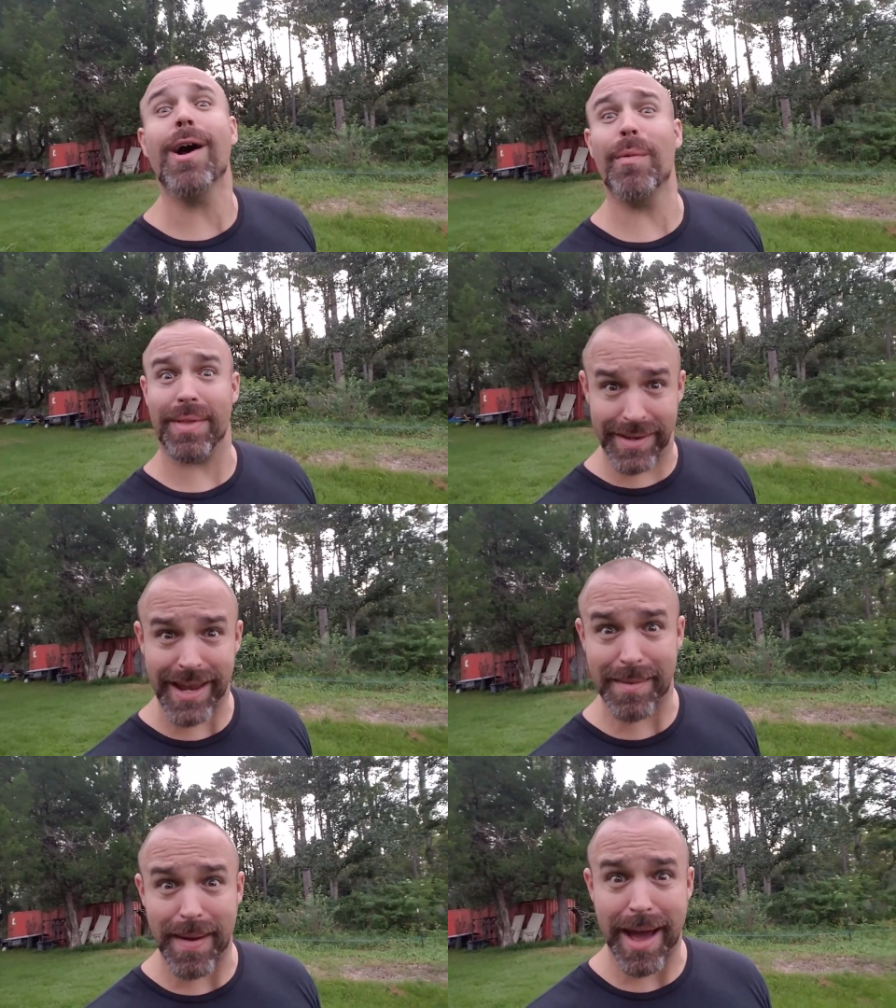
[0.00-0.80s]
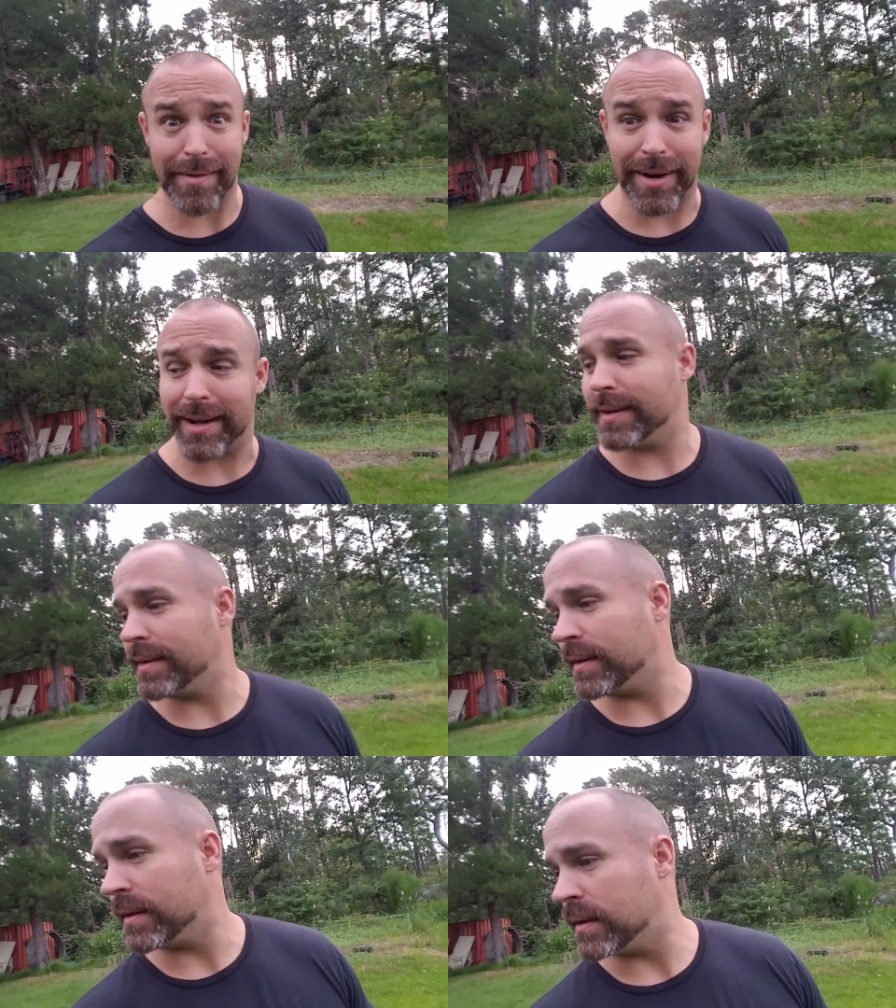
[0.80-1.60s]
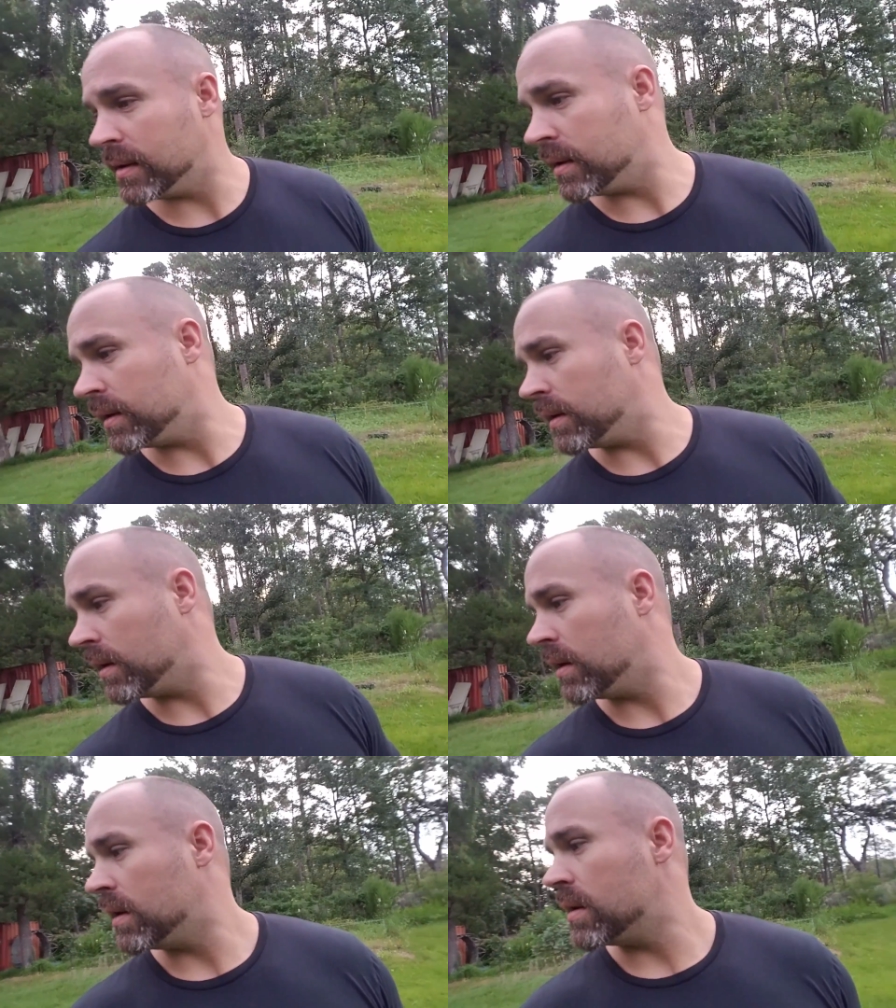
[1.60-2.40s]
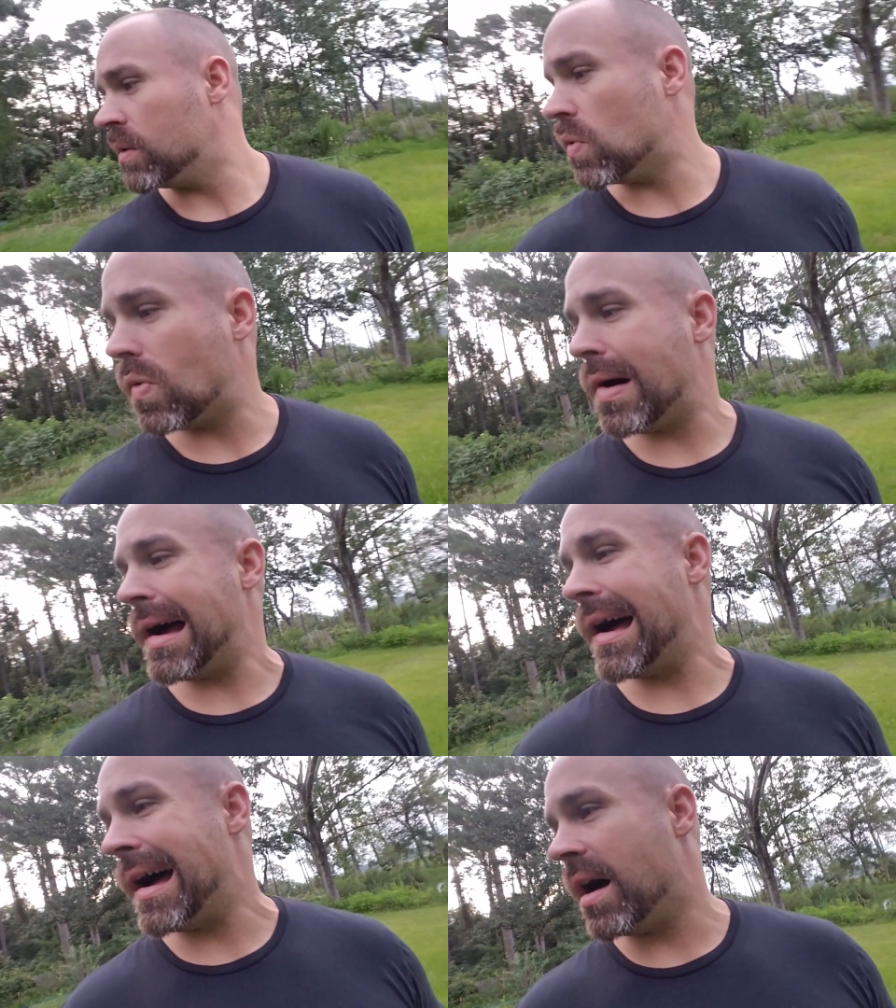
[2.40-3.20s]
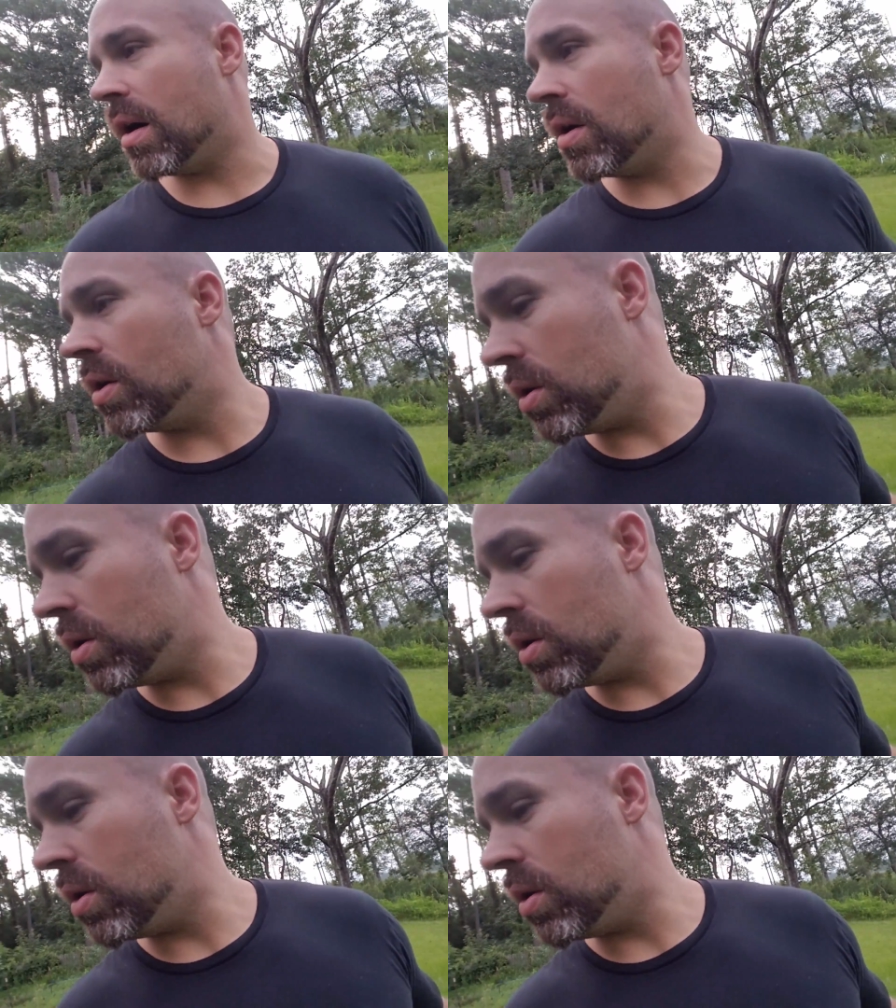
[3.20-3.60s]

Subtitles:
with a dead battery. Wow.